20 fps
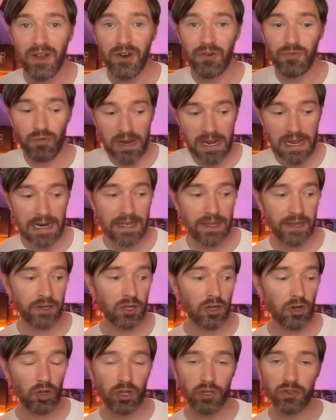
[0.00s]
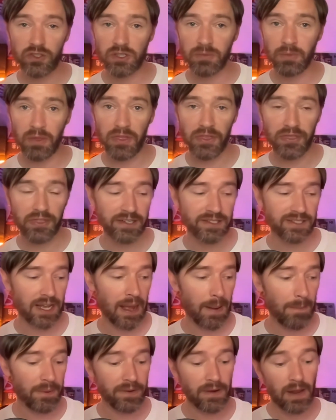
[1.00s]
really. And you look at some other things that
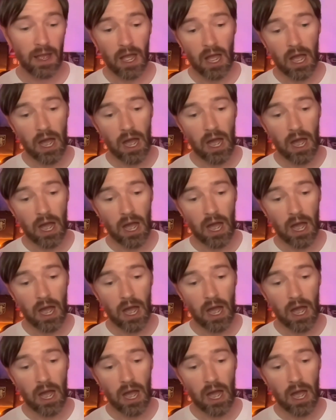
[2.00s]
happened.